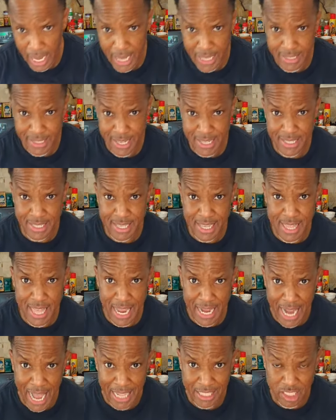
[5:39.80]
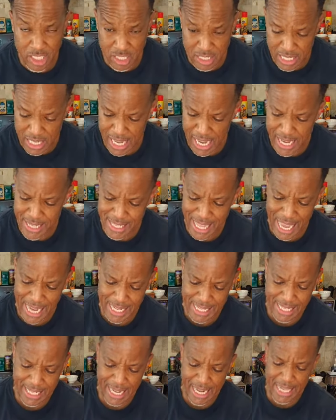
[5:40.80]
I just did that. Not to sneeze. I
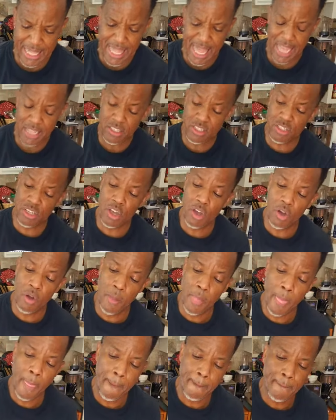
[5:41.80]
did that so